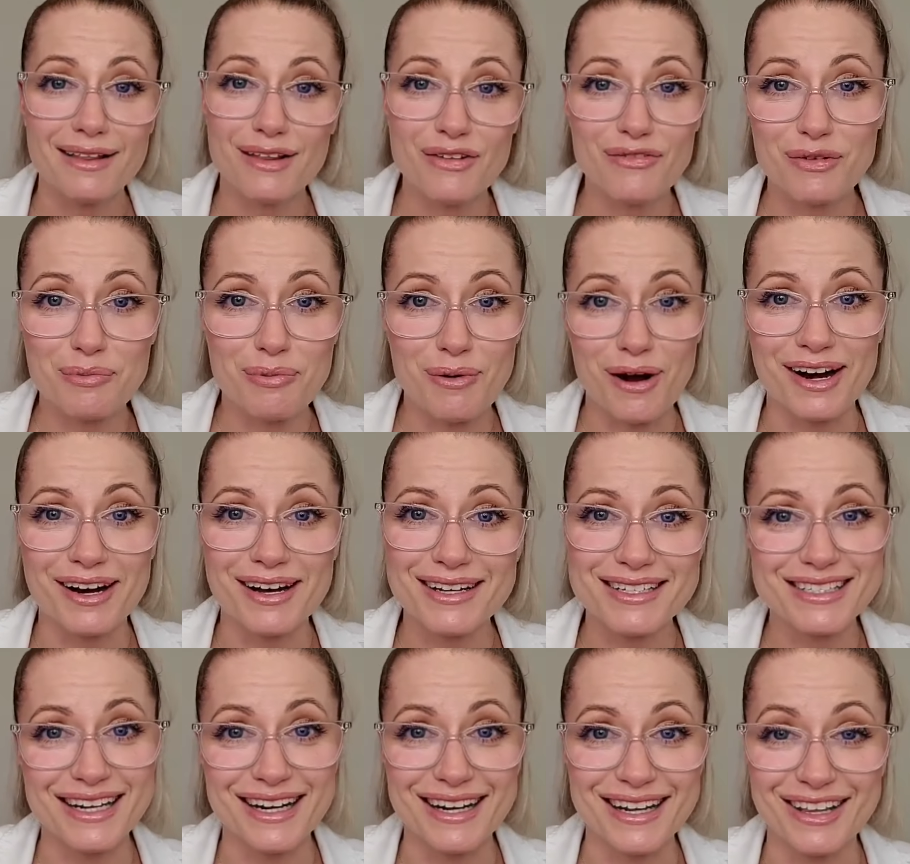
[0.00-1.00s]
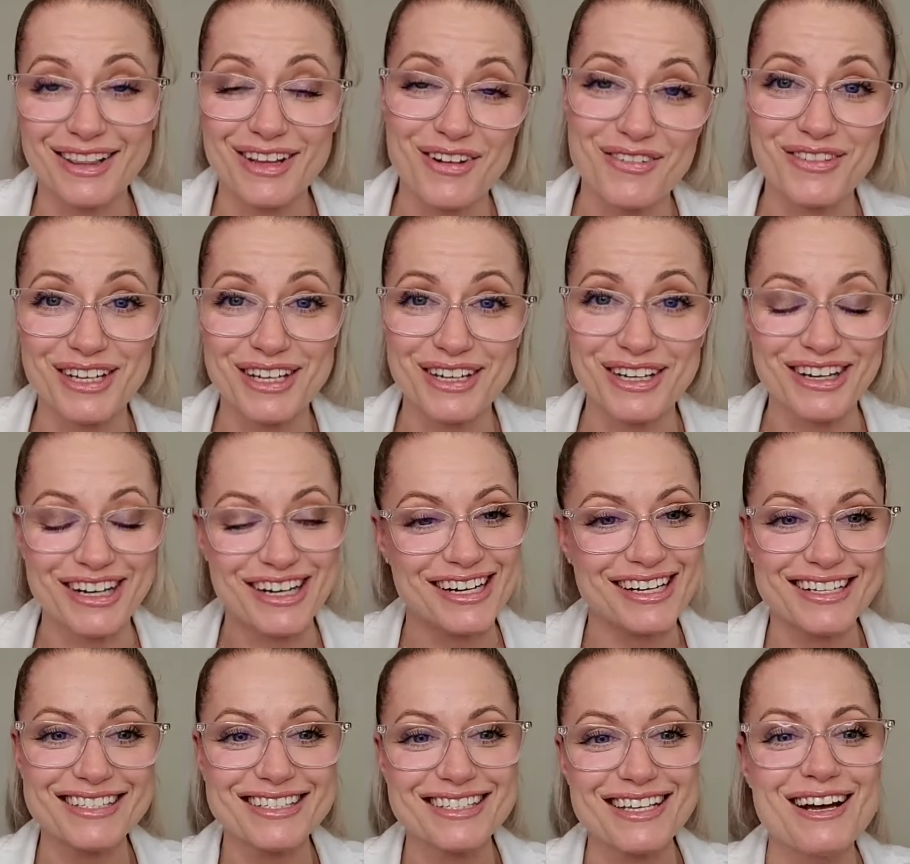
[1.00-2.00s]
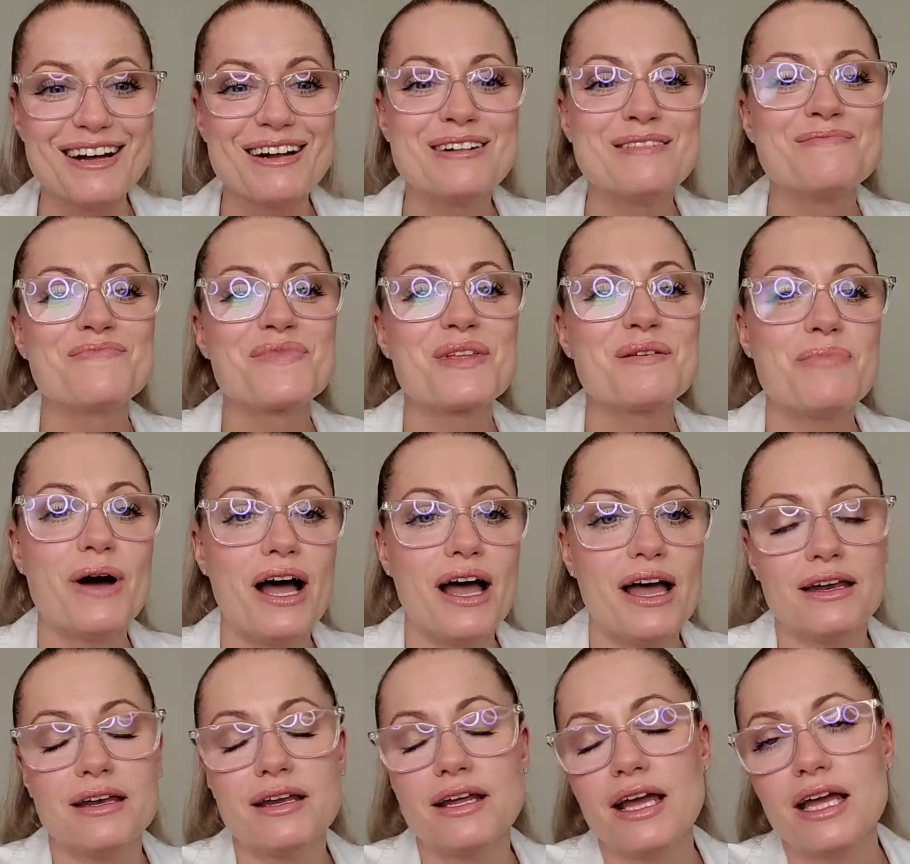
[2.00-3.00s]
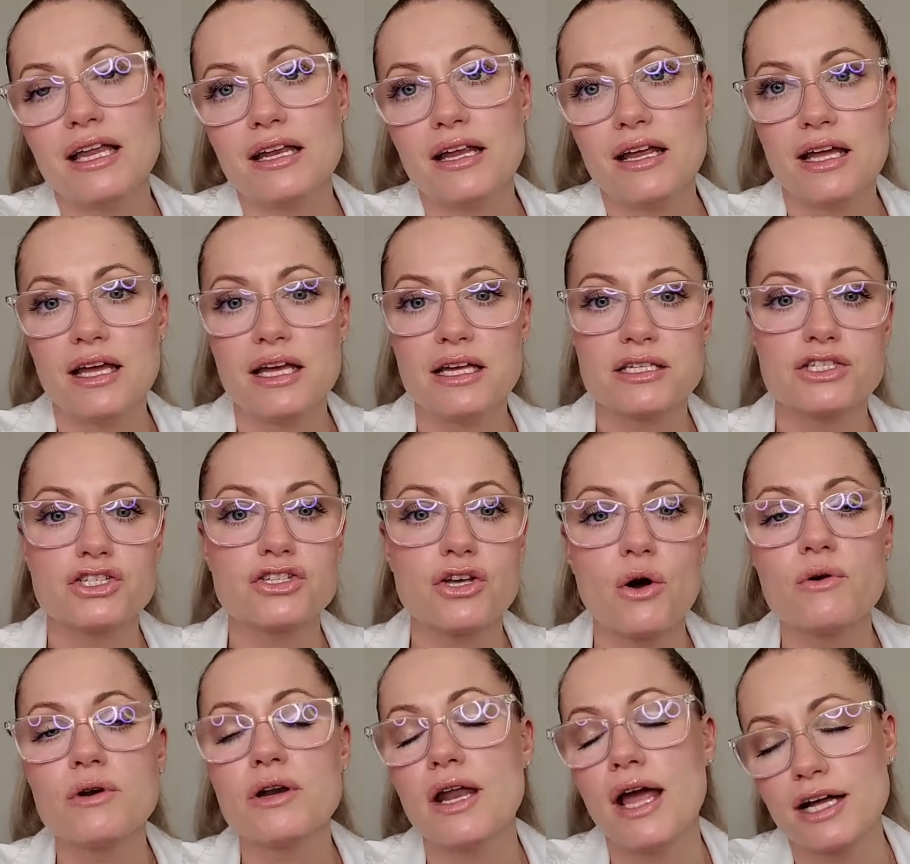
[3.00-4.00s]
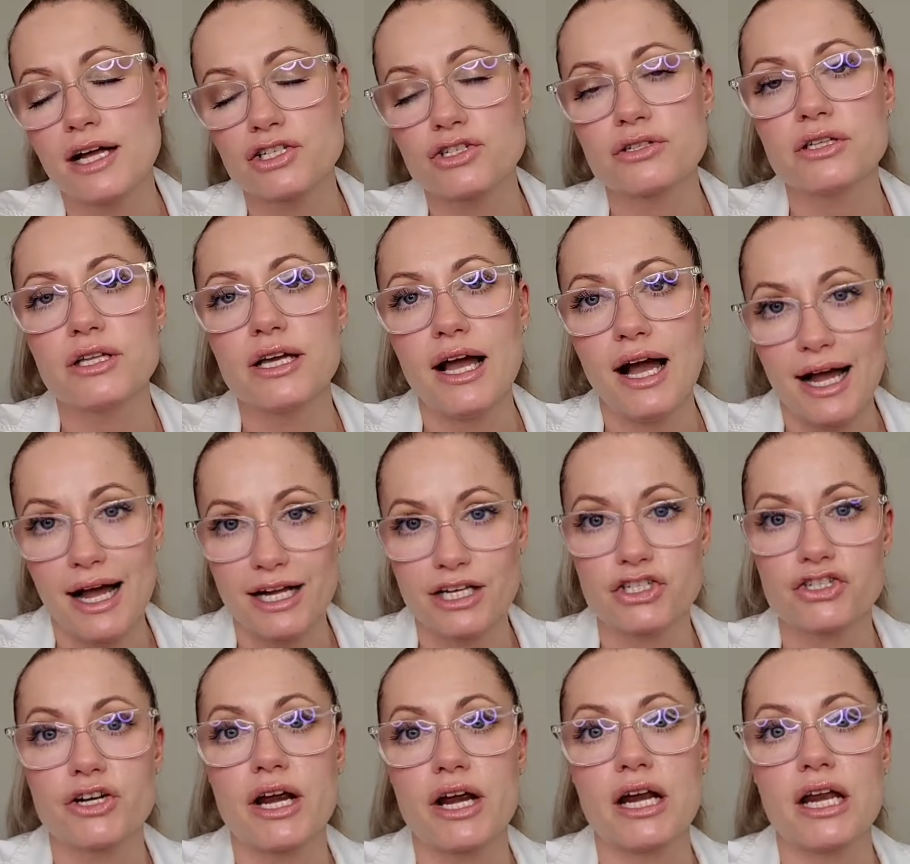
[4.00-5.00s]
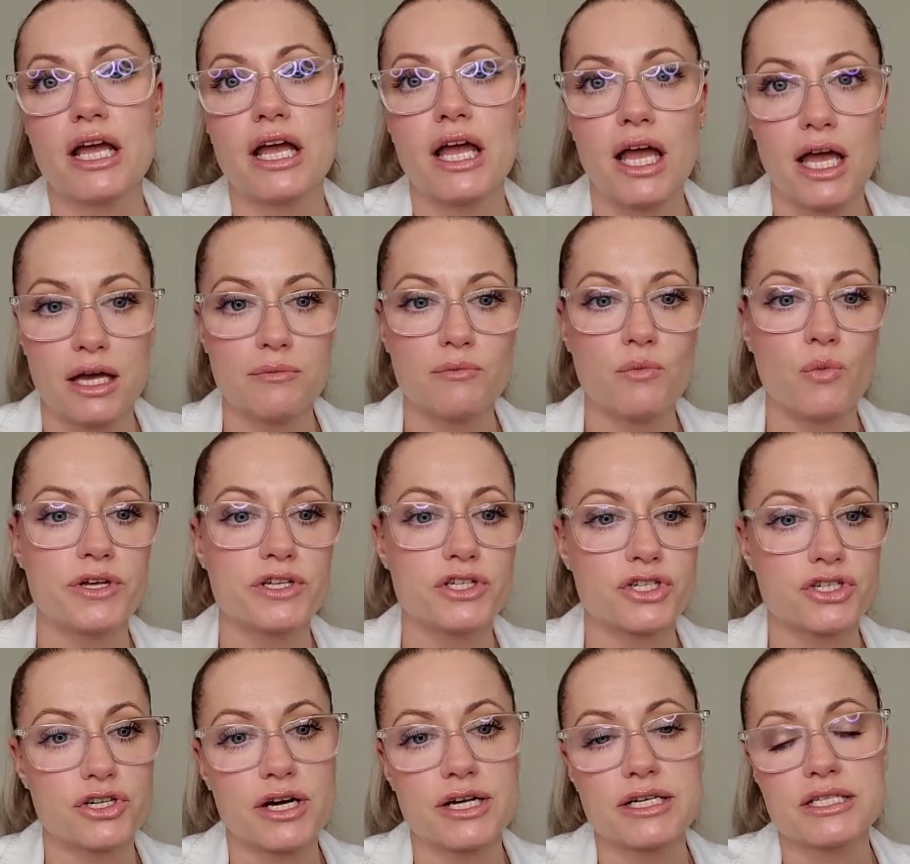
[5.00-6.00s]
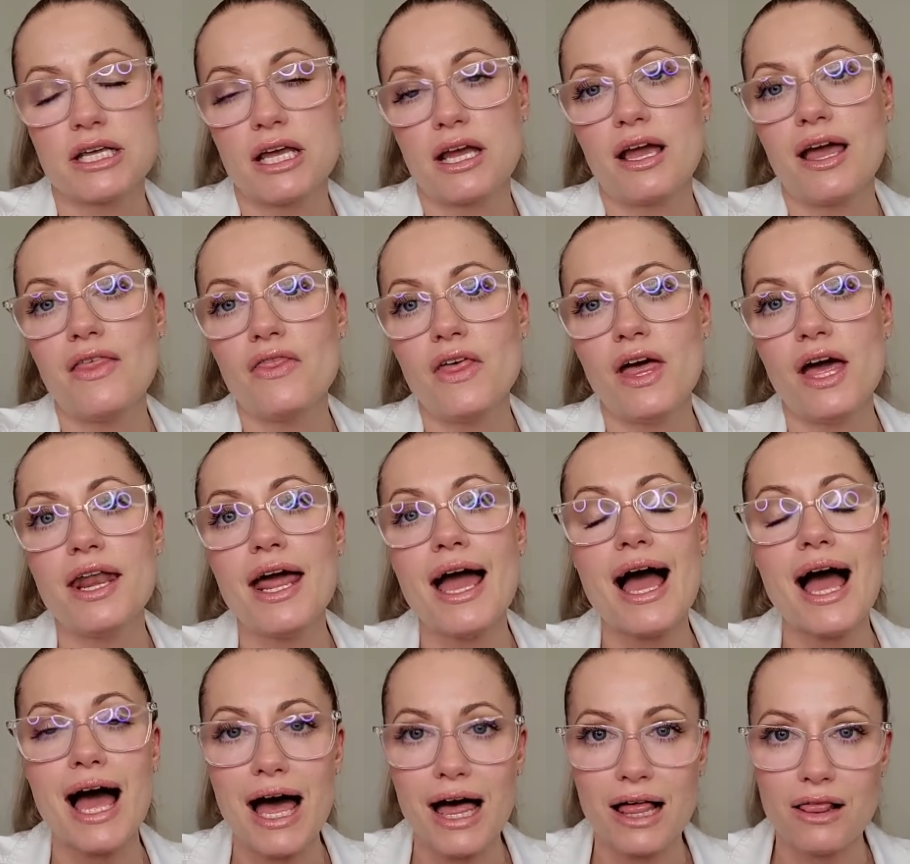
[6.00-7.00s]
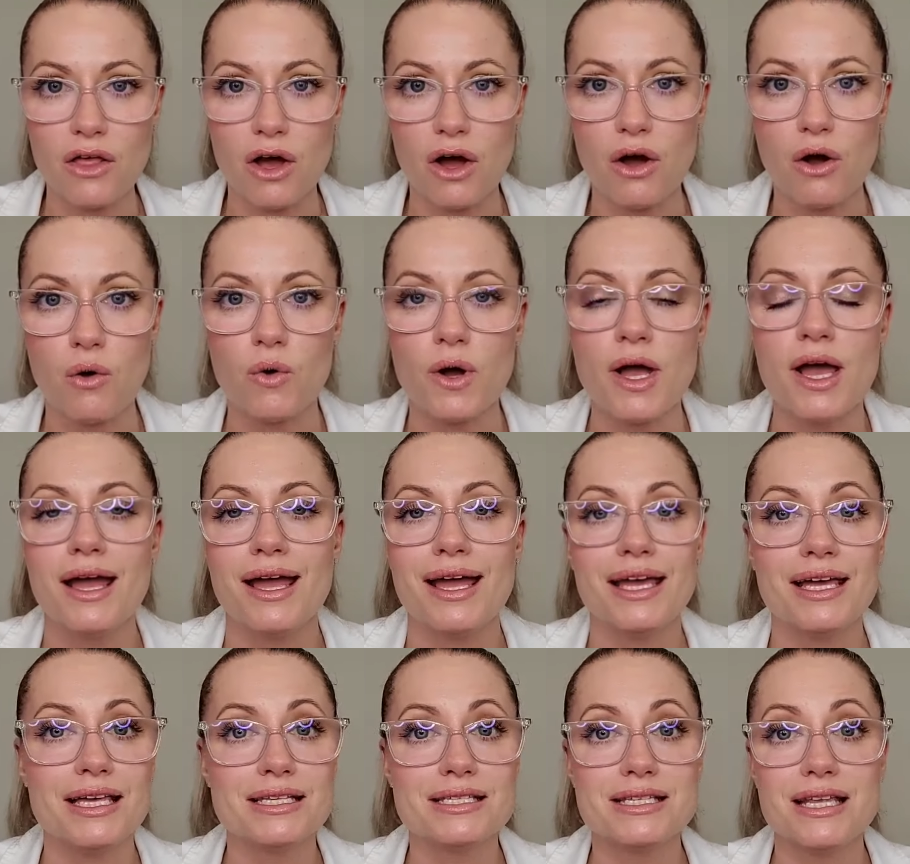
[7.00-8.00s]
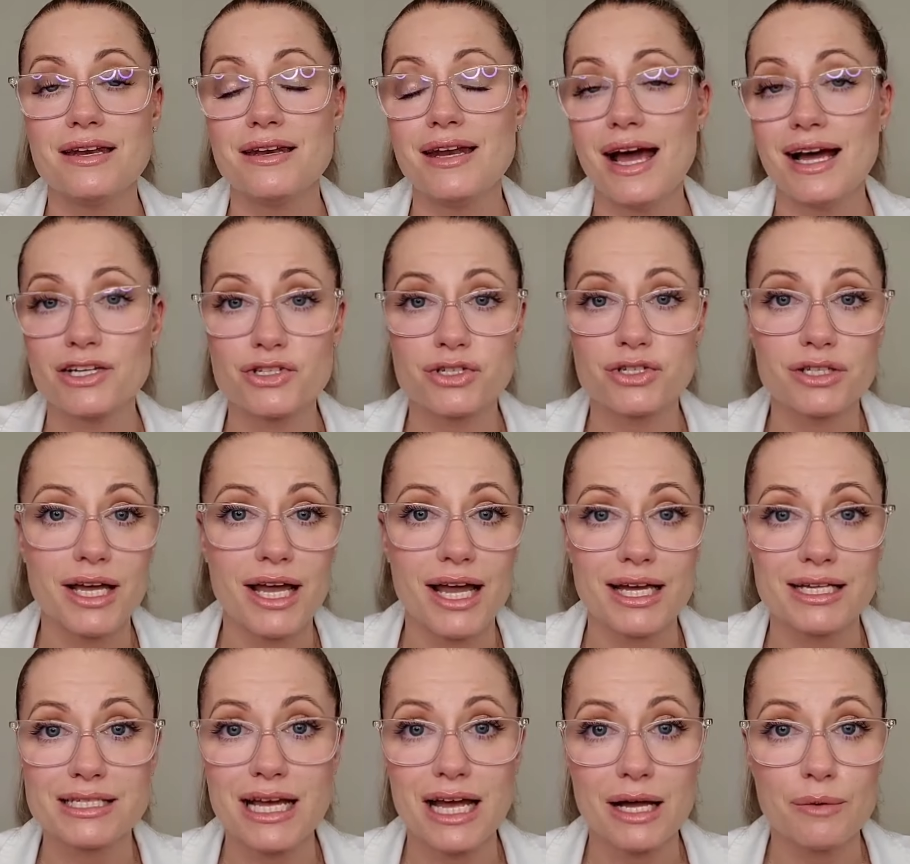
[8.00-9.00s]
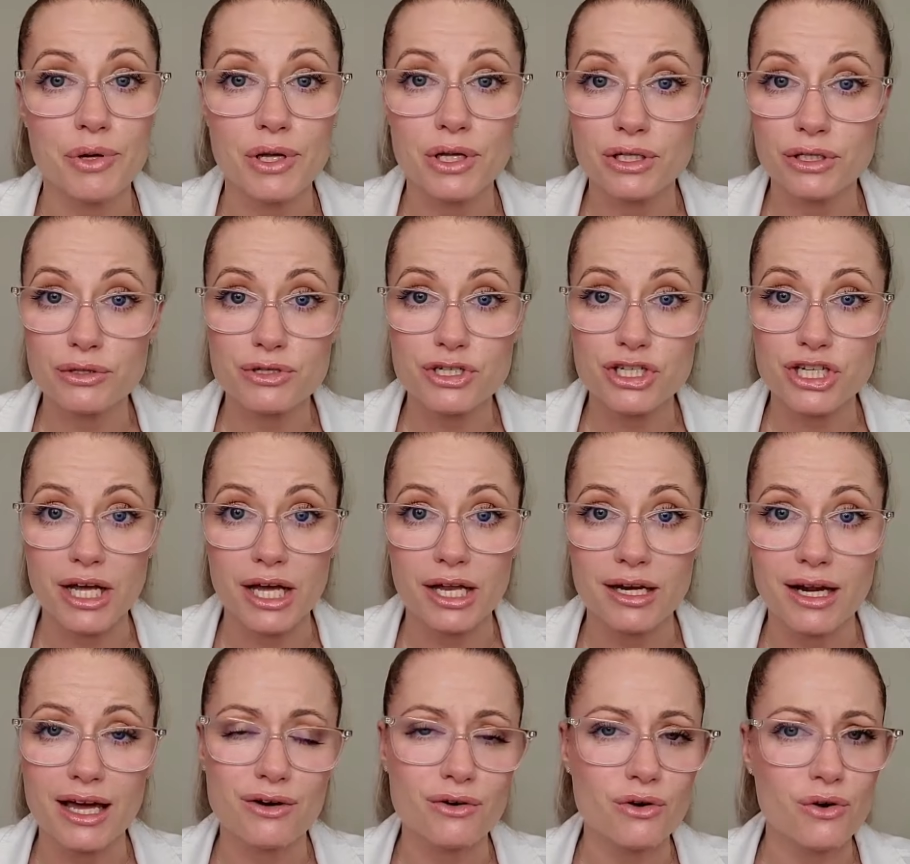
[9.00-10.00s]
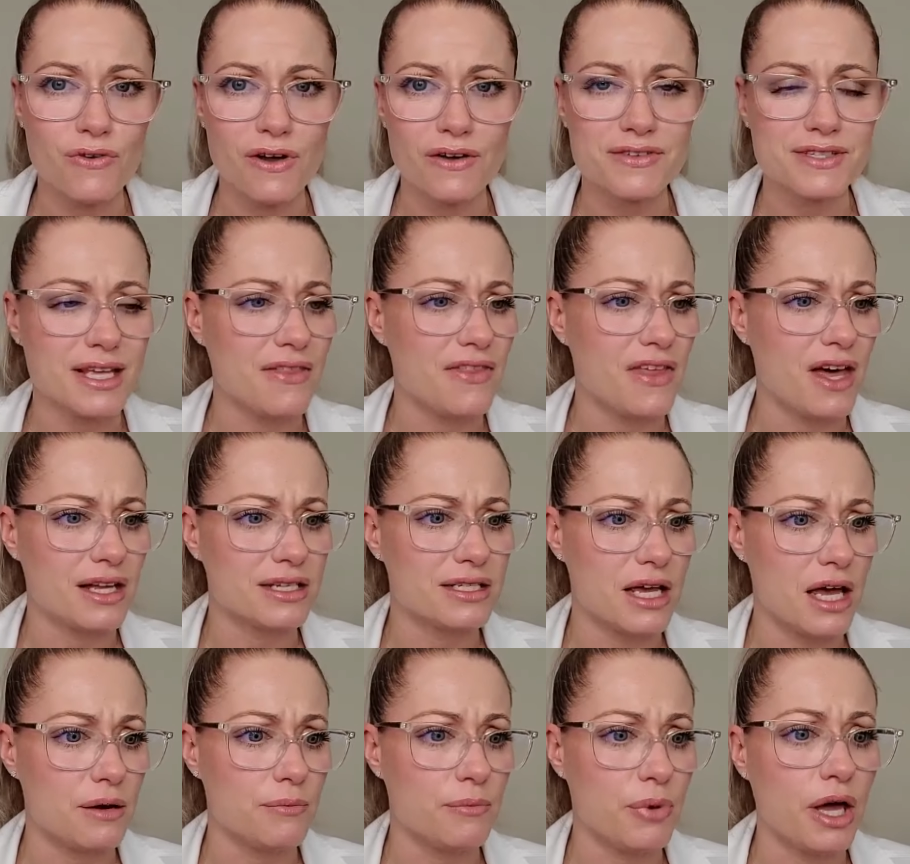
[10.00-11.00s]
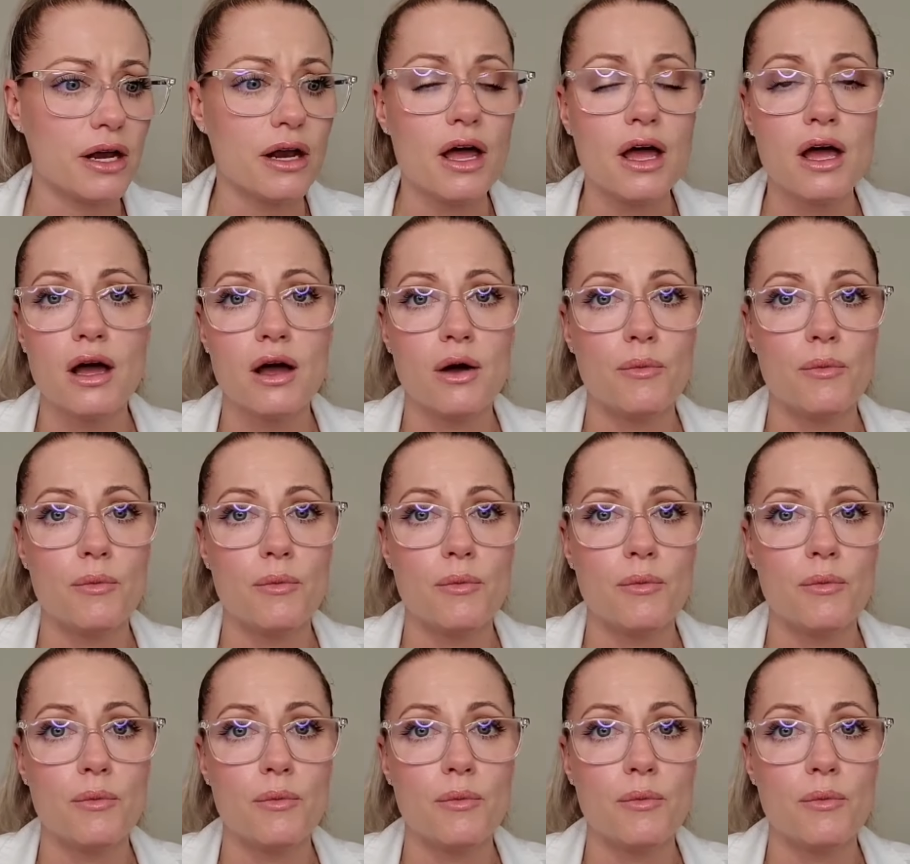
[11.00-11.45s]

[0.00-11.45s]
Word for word: I love the products and I love the ingredients, but it is so naturally hydrating and moisturizing. And then aloe is naturally anti pollution. I don't know if I've said that a ton, but